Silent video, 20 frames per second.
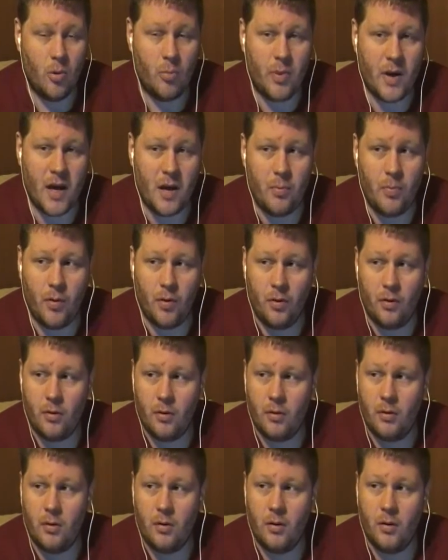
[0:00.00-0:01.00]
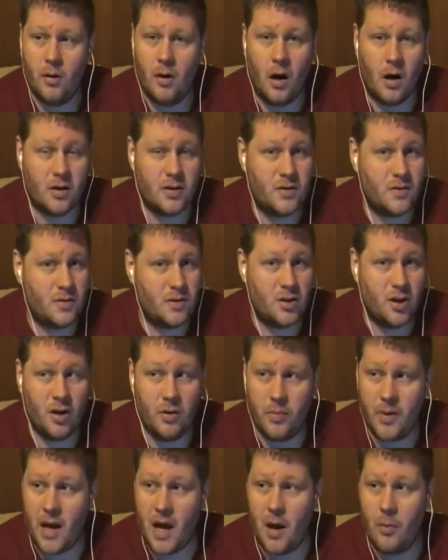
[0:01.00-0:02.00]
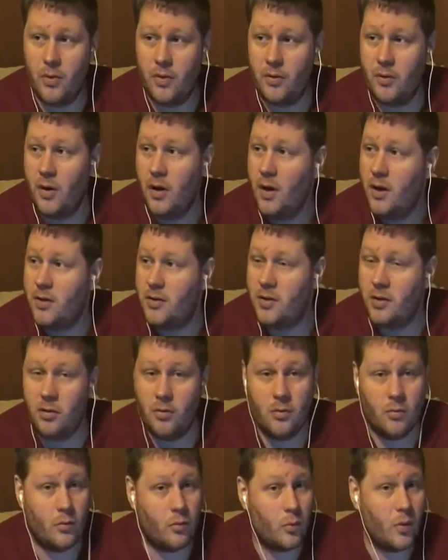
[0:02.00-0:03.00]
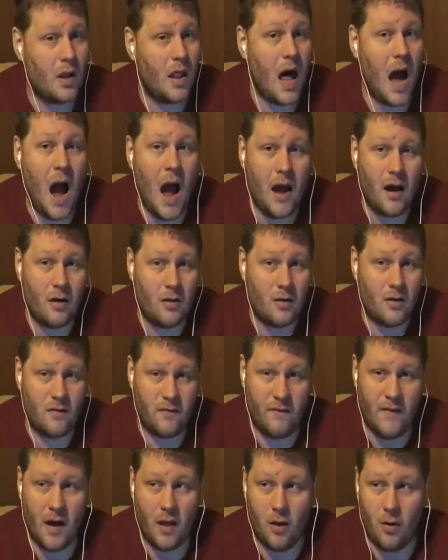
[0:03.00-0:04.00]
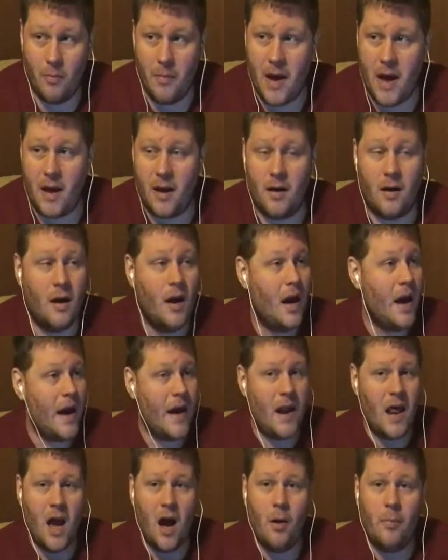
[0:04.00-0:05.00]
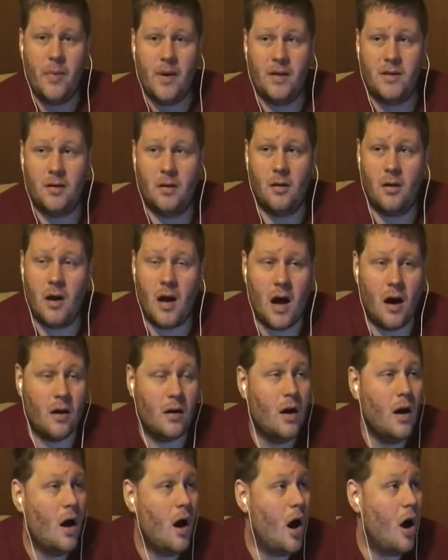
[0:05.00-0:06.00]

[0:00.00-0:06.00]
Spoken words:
People should be able to rely on their fellow man and help each other out.